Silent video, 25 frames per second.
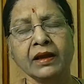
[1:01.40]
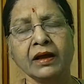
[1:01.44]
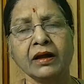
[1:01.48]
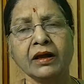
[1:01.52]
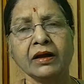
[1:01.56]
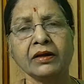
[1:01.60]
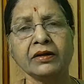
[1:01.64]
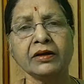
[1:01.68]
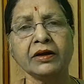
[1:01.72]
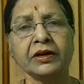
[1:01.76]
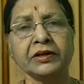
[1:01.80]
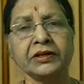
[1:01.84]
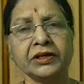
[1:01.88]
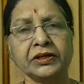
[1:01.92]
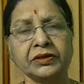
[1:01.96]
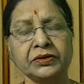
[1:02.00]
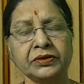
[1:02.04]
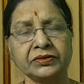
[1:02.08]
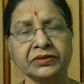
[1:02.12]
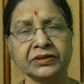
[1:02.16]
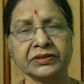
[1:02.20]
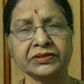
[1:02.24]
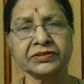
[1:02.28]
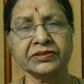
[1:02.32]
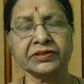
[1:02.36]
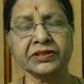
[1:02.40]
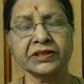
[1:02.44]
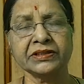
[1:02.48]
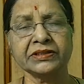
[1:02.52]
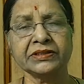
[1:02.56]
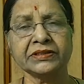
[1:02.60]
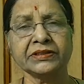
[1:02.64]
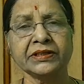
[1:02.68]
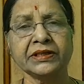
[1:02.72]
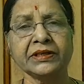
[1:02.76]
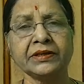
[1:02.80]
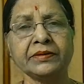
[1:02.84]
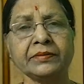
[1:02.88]
According to the
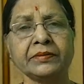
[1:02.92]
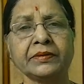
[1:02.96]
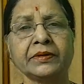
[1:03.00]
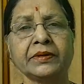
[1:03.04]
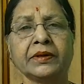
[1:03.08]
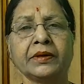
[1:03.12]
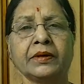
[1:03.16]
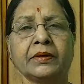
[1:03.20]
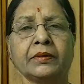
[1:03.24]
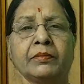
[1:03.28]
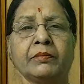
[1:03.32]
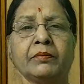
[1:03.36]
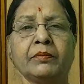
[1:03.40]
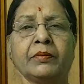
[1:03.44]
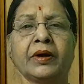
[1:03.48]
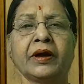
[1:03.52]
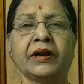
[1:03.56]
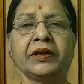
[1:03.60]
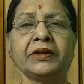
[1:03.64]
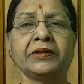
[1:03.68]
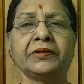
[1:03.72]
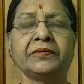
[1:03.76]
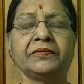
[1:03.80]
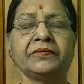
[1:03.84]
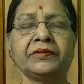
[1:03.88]
structure, body